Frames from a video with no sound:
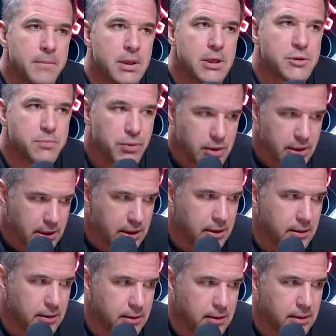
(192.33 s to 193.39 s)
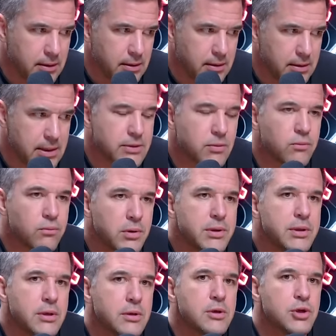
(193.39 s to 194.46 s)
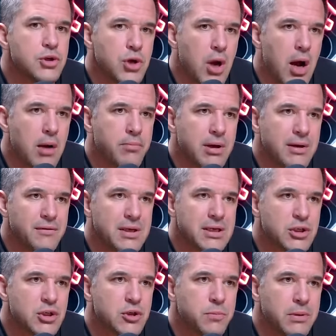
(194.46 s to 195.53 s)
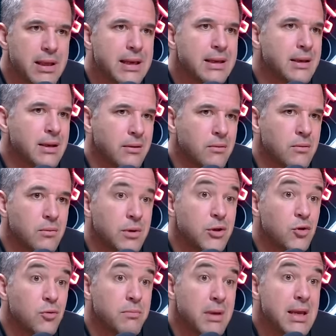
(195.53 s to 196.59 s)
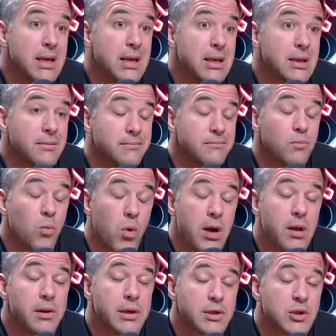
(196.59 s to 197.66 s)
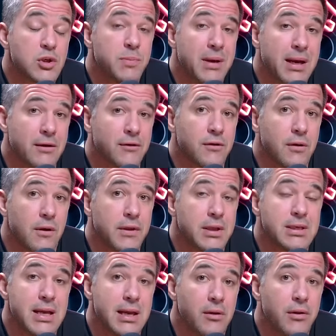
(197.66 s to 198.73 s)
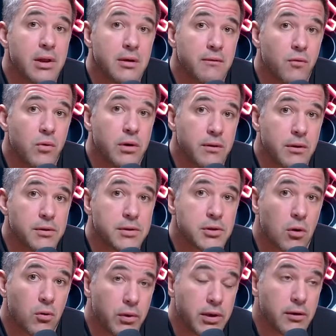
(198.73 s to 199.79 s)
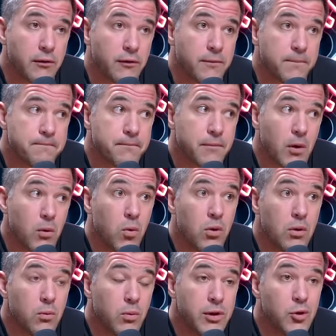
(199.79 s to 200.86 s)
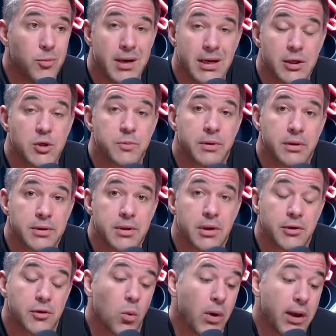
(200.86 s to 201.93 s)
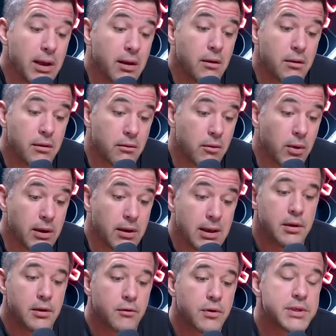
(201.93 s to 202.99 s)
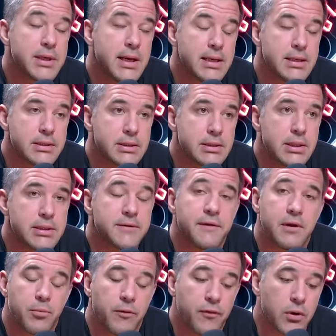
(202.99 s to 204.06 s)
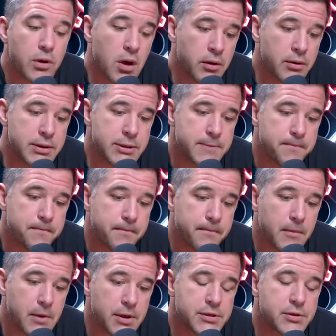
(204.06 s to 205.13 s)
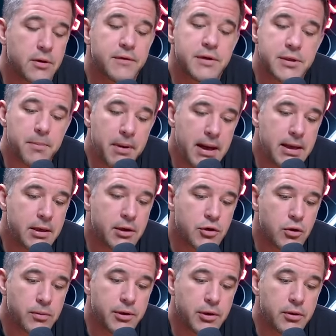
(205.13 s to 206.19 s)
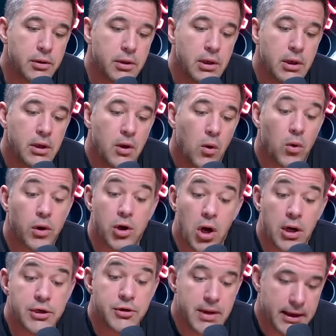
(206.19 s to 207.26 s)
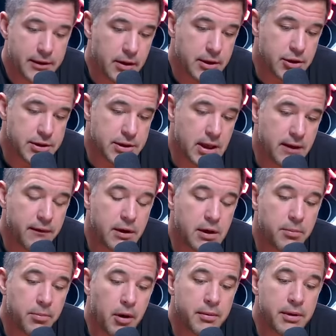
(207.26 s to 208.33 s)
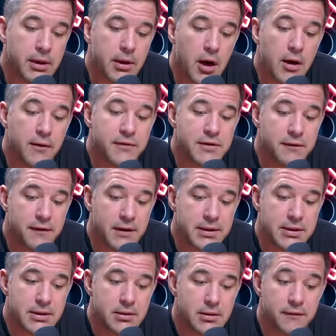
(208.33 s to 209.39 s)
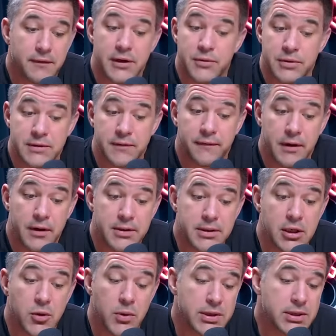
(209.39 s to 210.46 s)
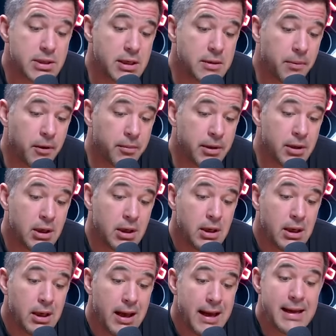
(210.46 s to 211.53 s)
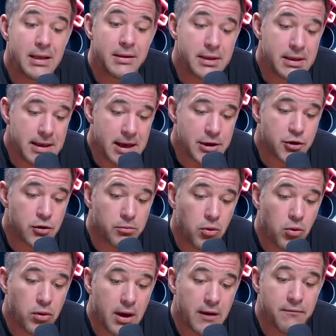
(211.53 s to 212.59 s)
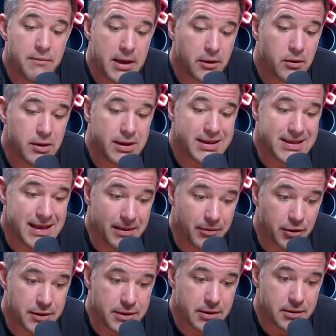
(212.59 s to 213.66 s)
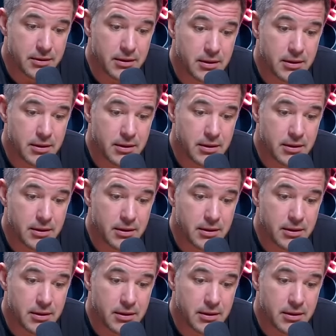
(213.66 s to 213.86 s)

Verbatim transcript: His book does a really good job of explaining what you may well expect on the tail end of one of those careers, or what you might experience on your way through it. Chris has testified before Congress, served as a paid contributor, or contractor, I should say, for the Department of Defense, the Veterans Affairs and U.S. State Department, and the National Board of Medical Examiners.